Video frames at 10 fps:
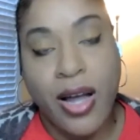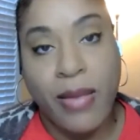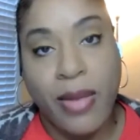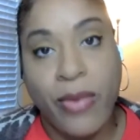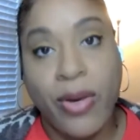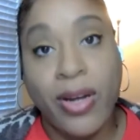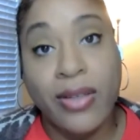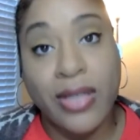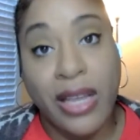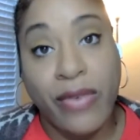And what I'll
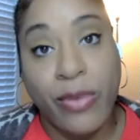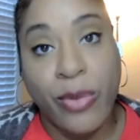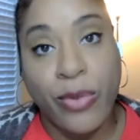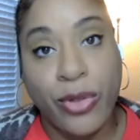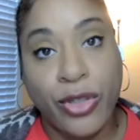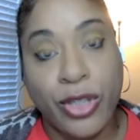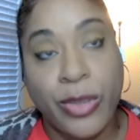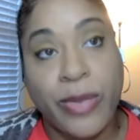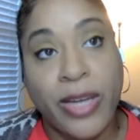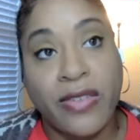say from the realtor's
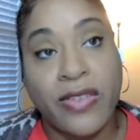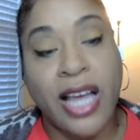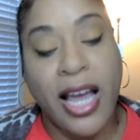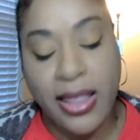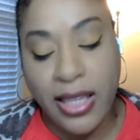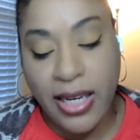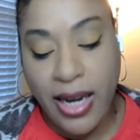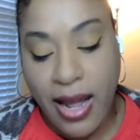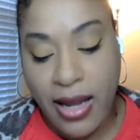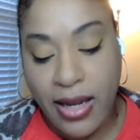perspective is I think
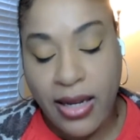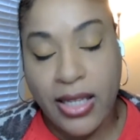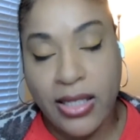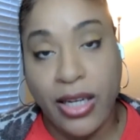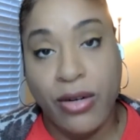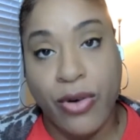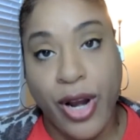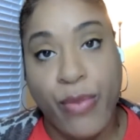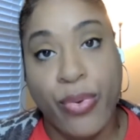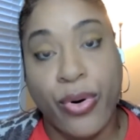NACA is a
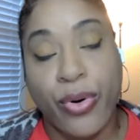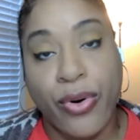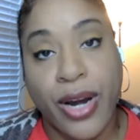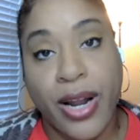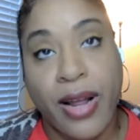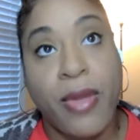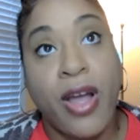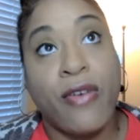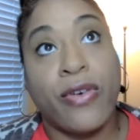great program